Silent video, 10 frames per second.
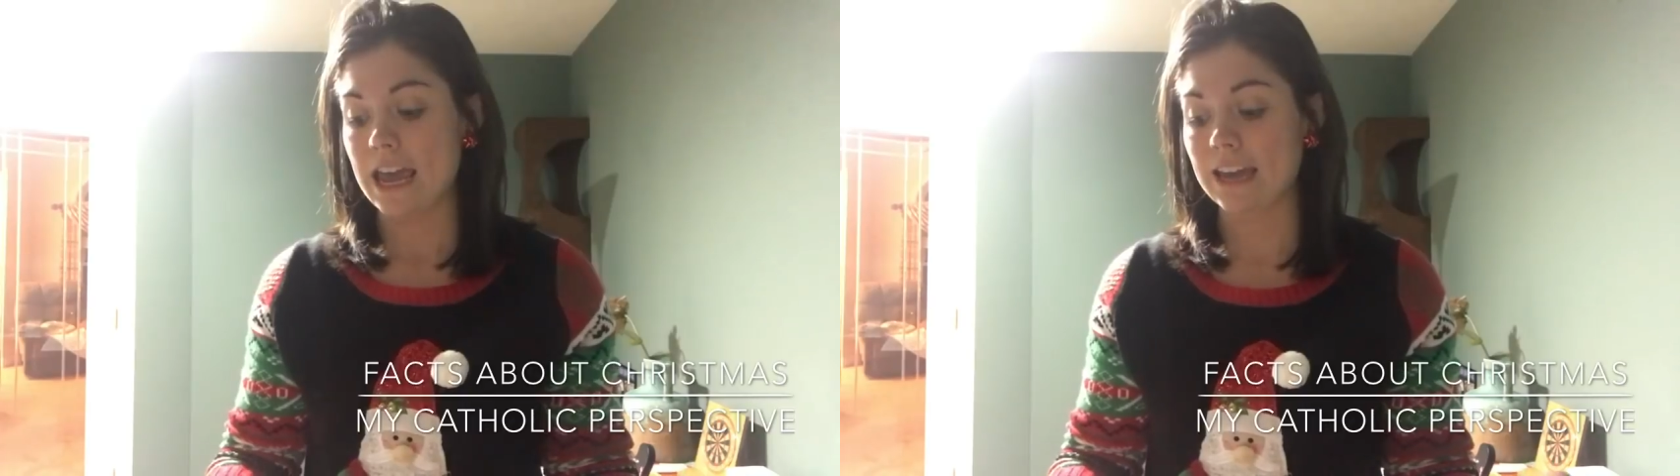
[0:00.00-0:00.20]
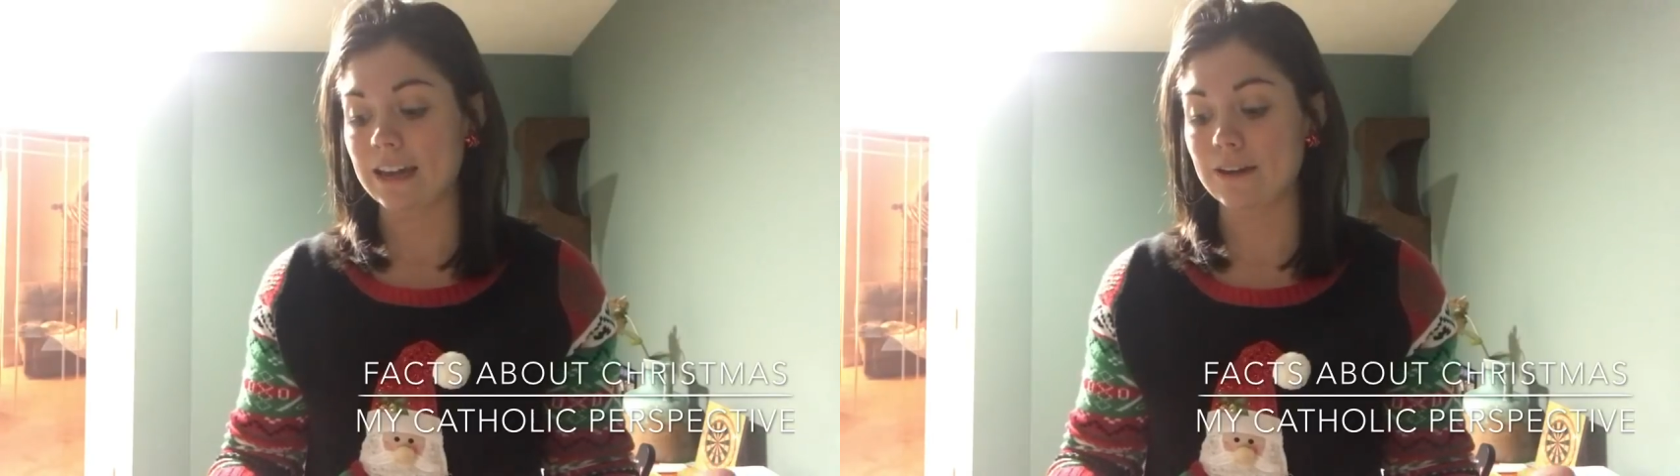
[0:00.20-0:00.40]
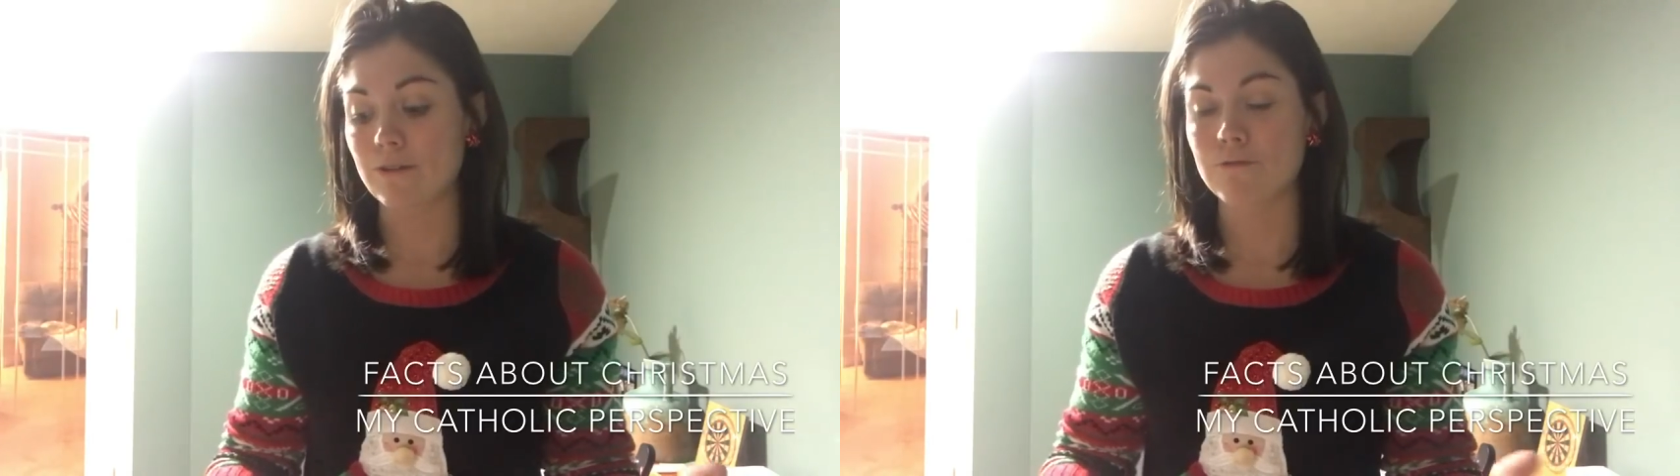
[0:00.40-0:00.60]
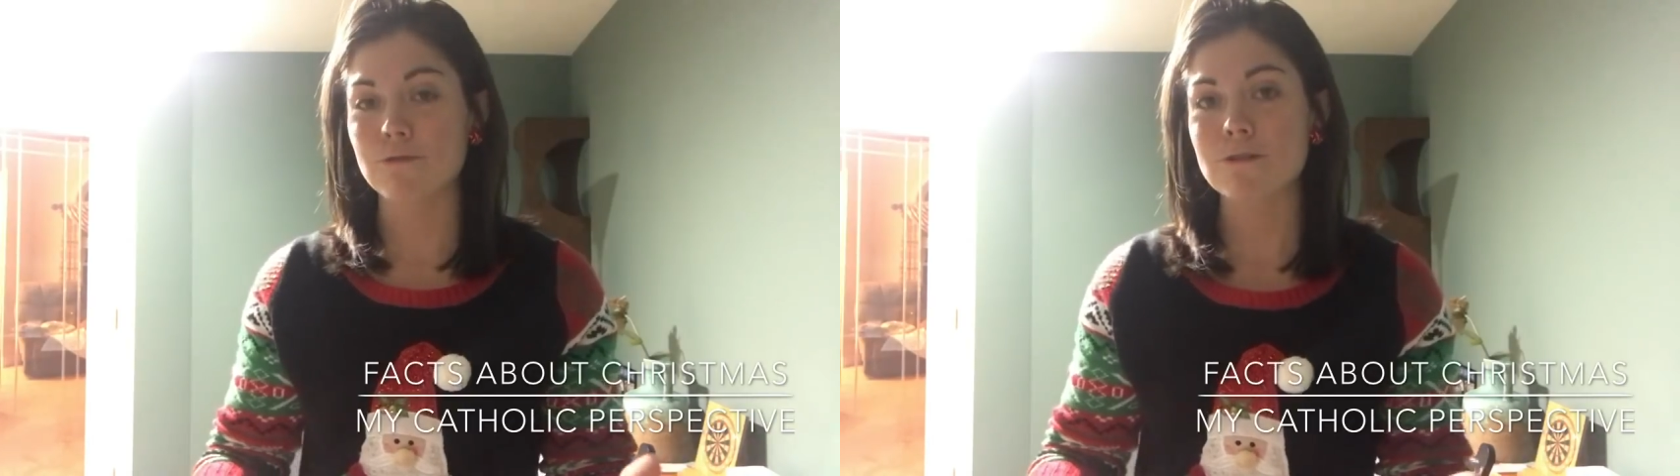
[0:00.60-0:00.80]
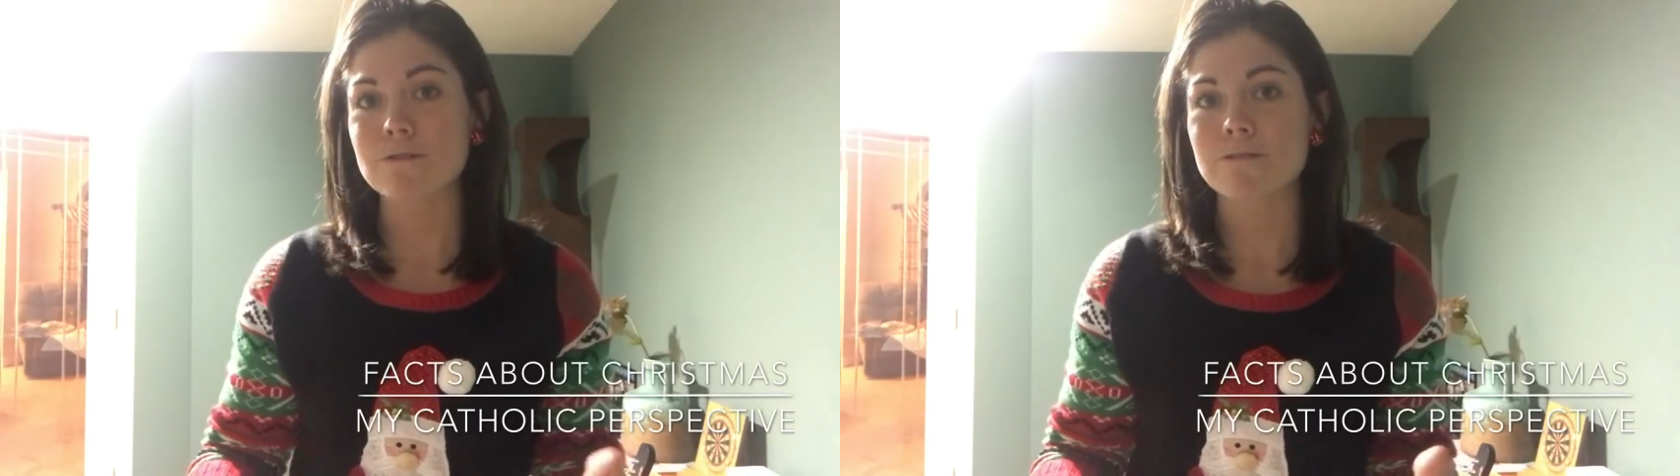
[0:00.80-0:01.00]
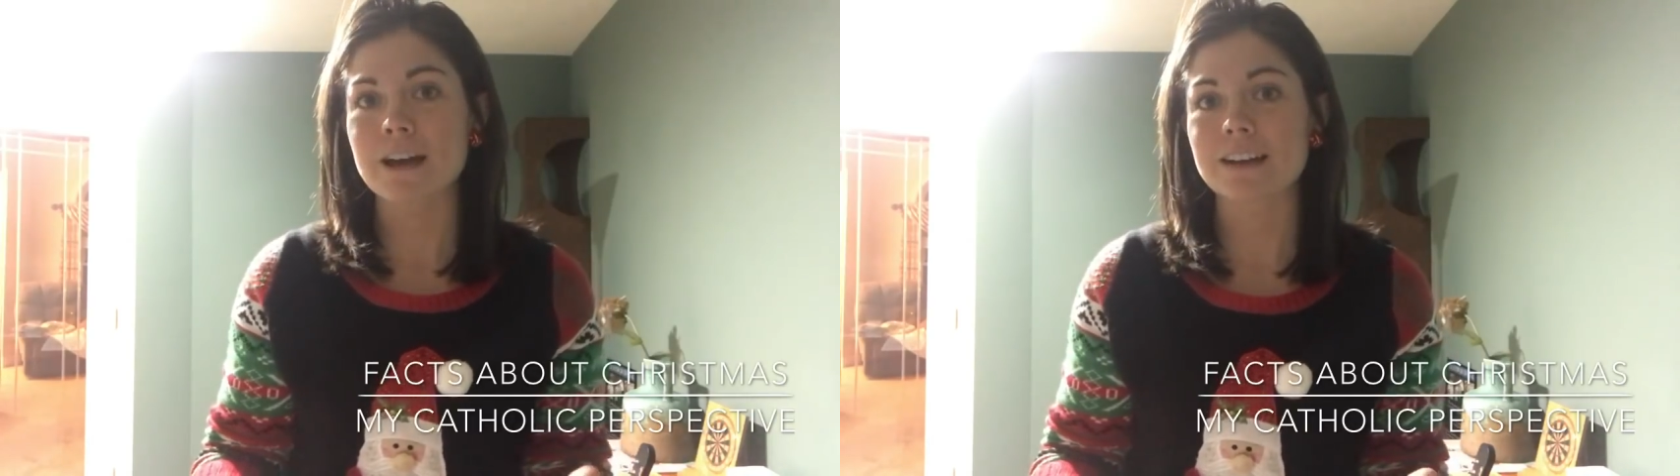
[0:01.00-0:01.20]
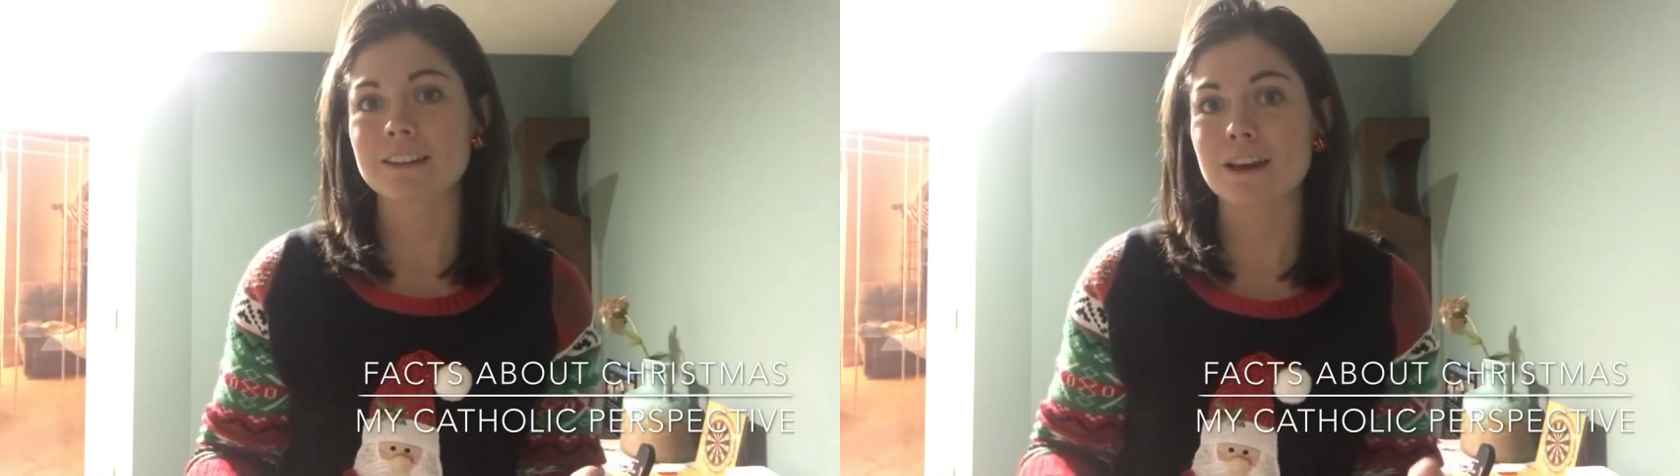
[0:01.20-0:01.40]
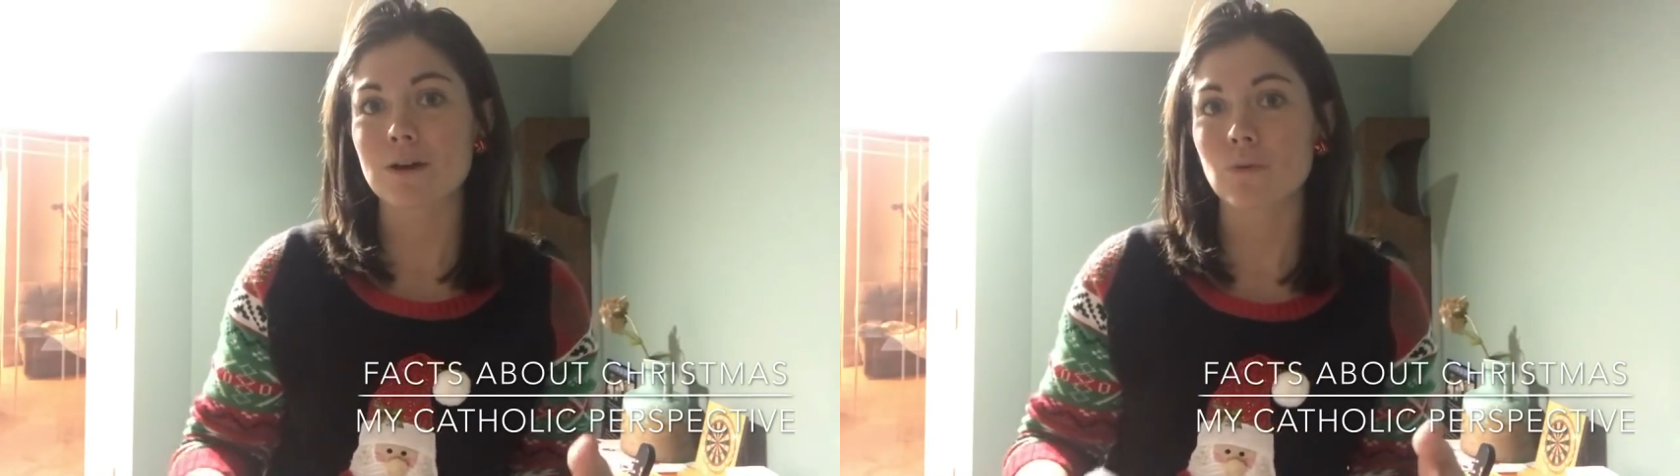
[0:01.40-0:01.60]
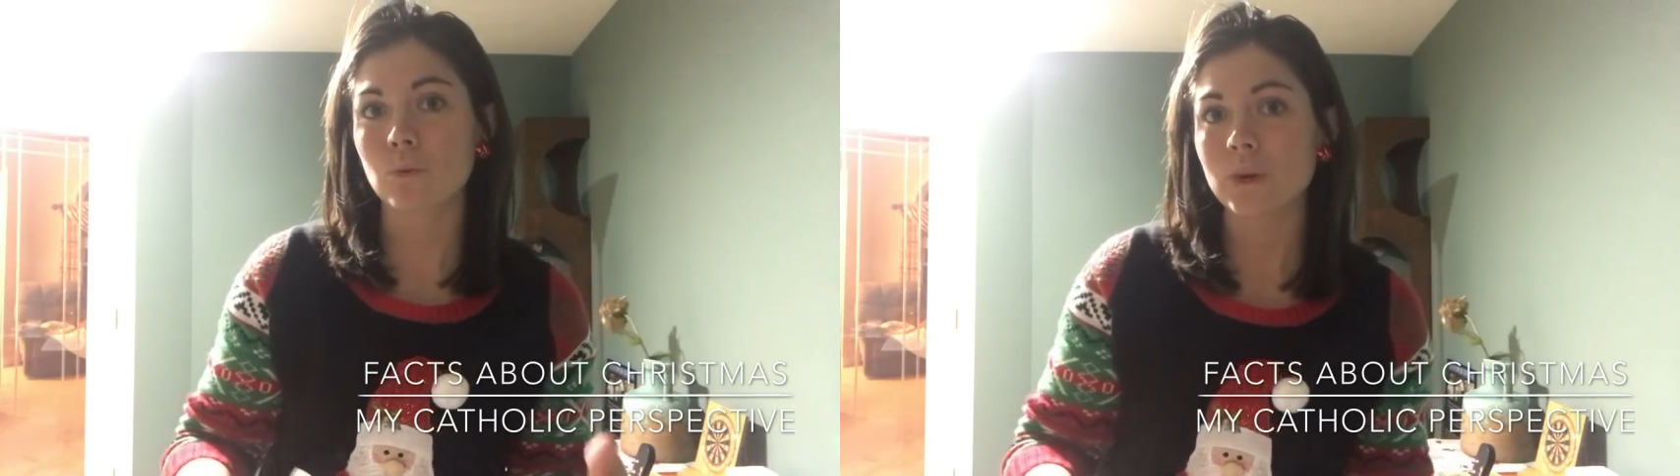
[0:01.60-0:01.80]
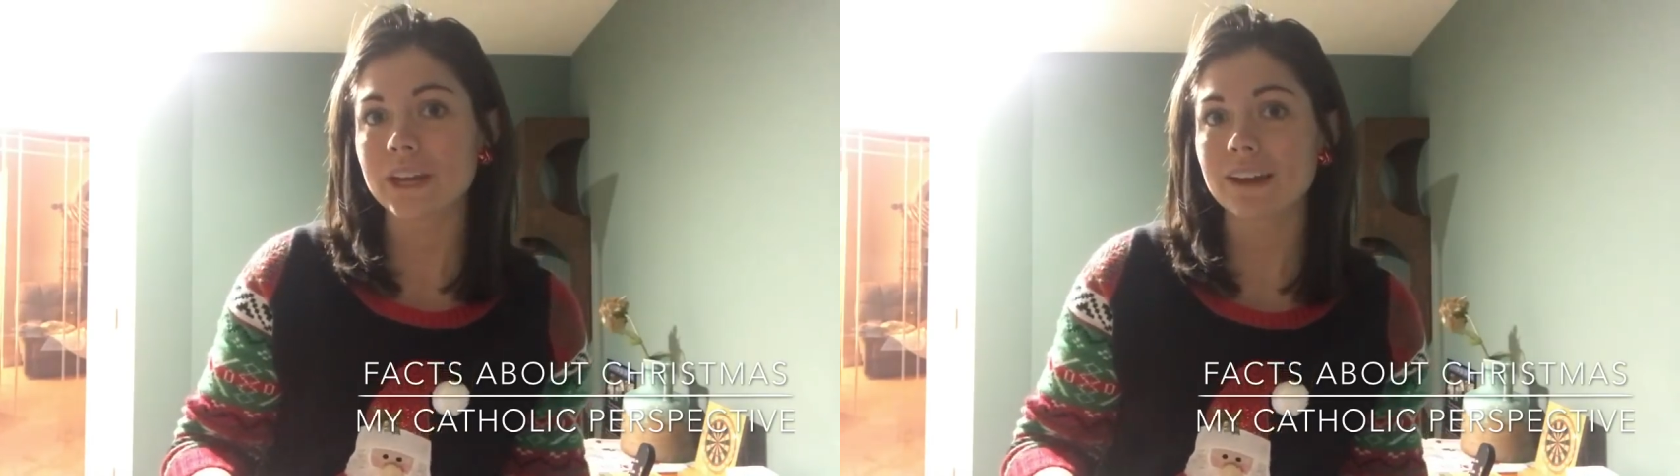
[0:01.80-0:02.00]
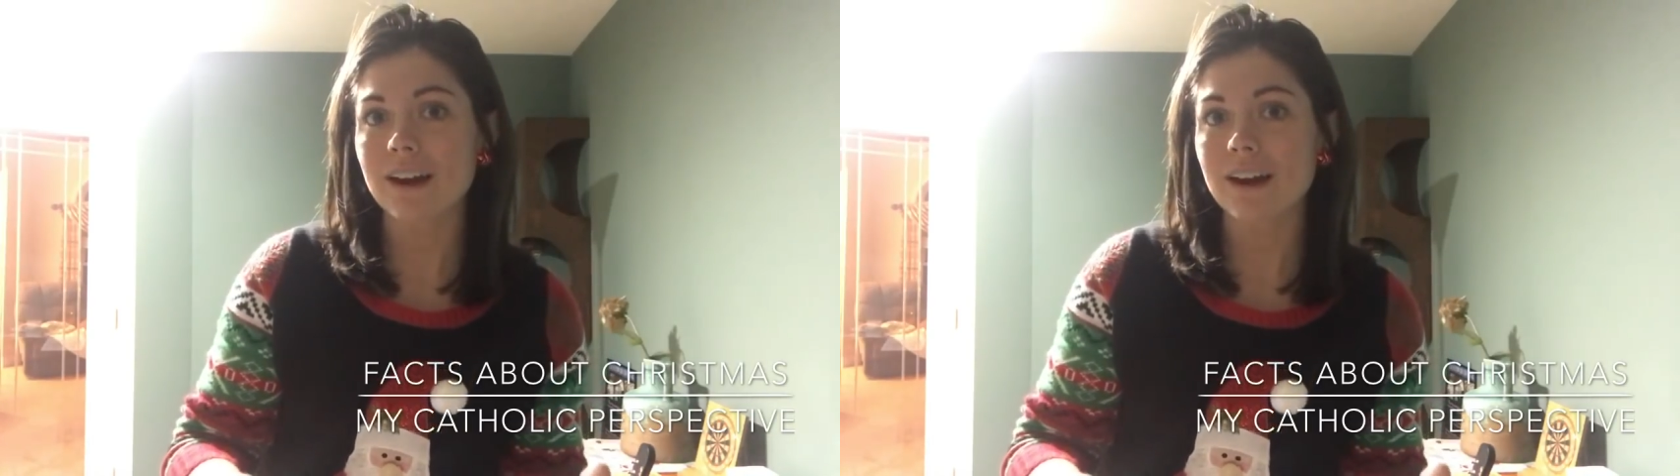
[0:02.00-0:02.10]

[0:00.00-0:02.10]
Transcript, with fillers: And for the fact that we